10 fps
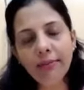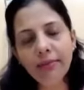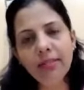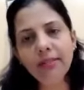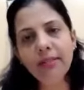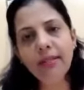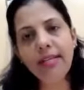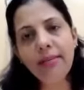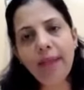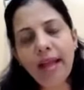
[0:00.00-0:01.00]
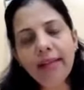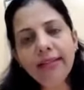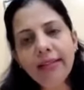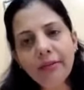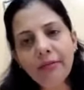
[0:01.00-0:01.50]
this tea bags
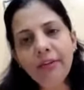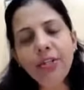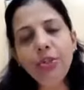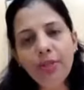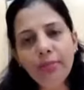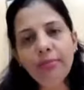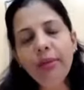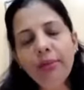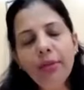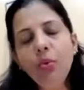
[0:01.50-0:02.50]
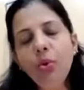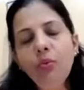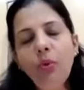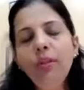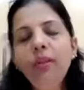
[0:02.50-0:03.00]
in the fridge, you dip them in cold
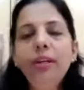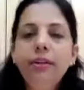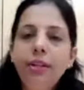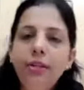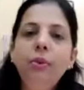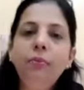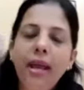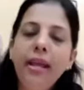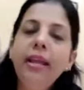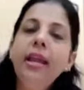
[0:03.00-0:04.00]
water and then you apply,